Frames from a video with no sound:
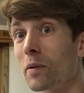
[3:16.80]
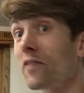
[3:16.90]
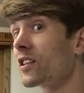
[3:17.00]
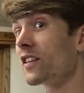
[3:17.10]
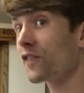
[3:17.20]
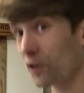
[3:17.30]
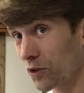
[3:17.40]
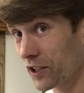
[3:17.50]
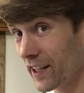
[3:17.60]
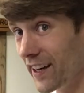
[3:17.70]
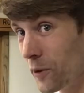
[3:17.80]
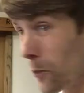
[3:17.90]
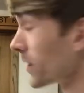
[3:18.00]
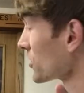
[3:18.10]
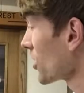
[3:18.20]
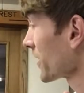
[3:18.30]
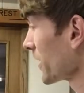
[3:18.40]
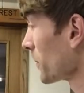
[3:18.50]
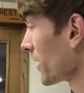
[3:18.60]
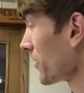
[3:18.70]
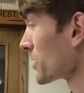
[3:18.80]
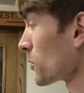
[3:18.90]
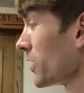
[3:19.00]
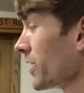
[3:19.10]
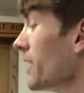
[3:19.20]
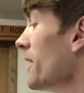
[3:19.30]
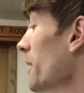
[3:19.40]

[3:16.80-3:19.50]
bit of a difficulty when talking about this one,